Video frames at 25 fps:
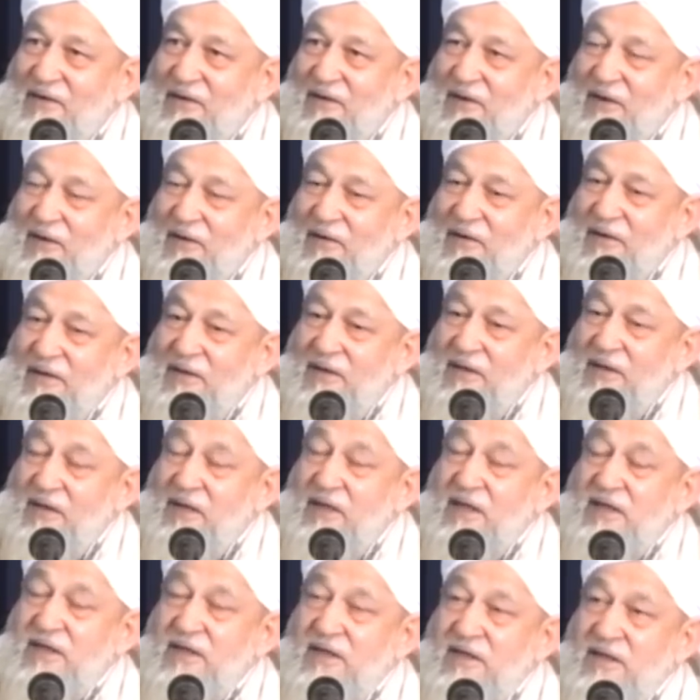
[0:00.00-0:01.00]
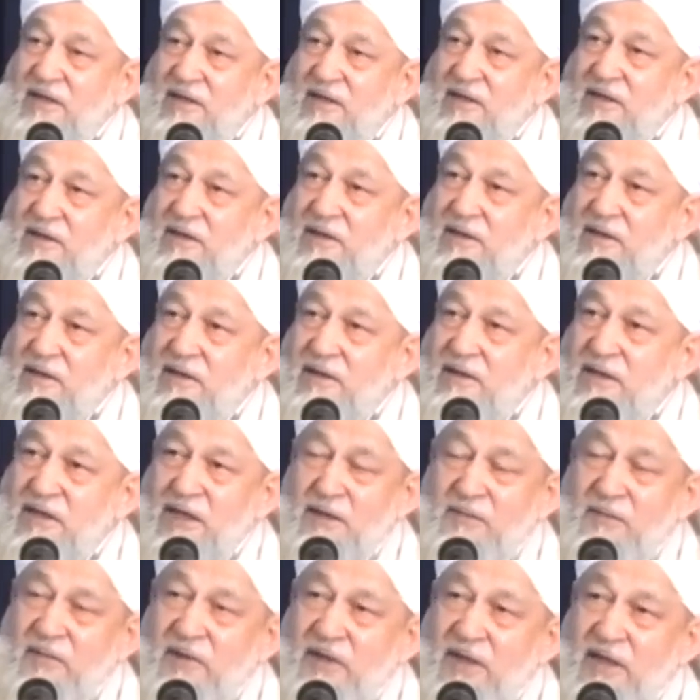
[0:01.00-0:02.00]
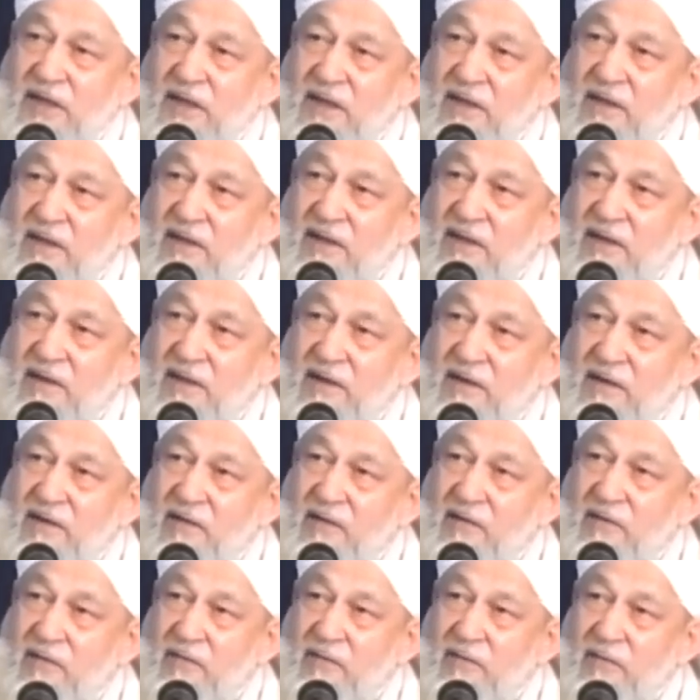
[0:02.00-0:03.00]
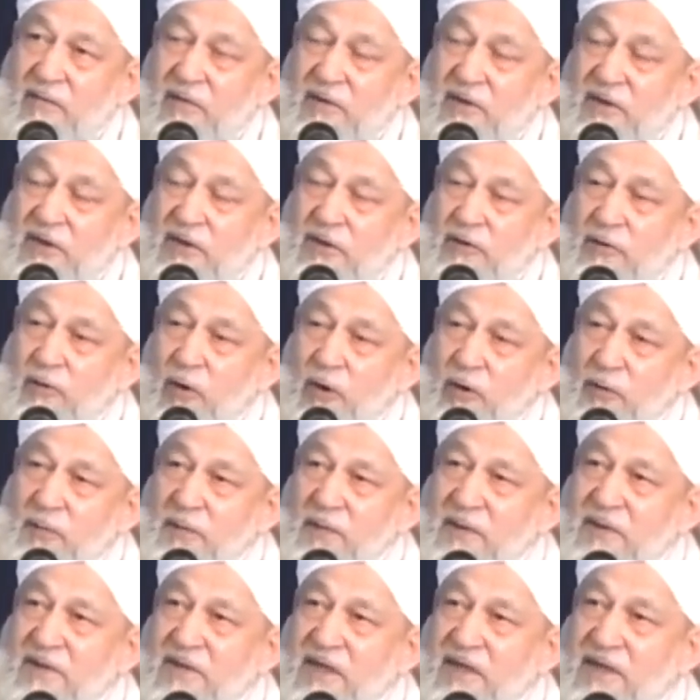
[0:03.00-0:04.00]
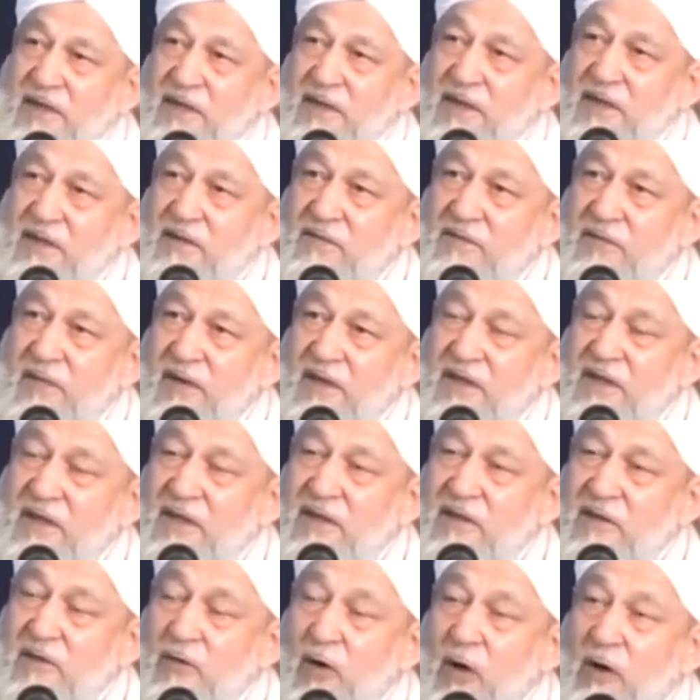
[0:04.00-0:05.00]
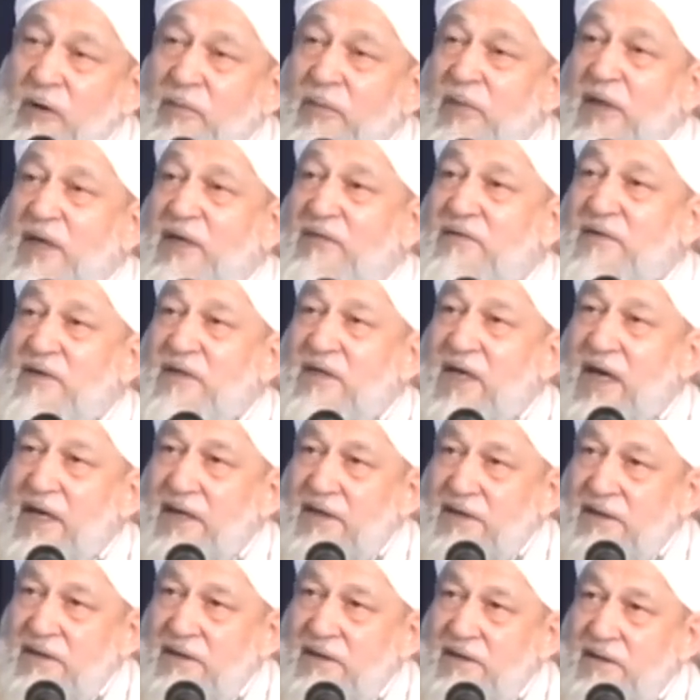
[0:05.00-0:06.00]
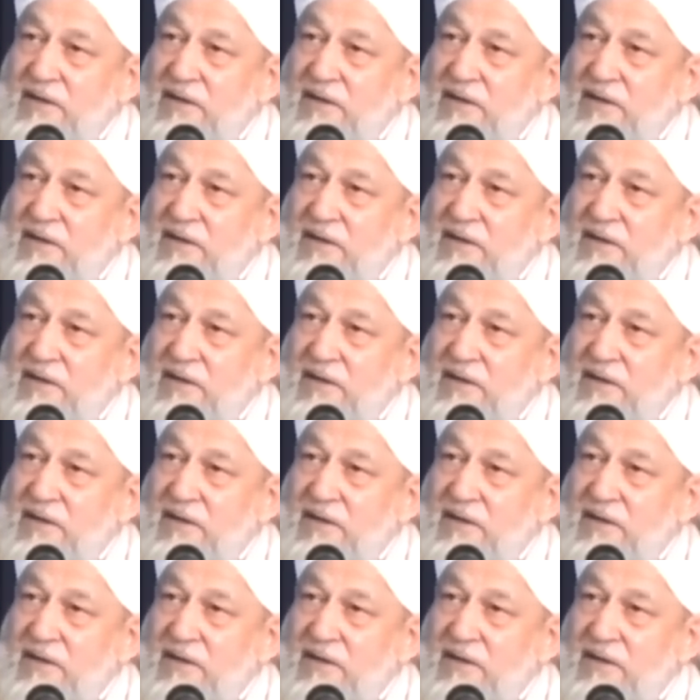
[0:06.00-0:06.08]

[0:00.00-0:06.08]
now, this is something which is not presented for the non-believer's eyes.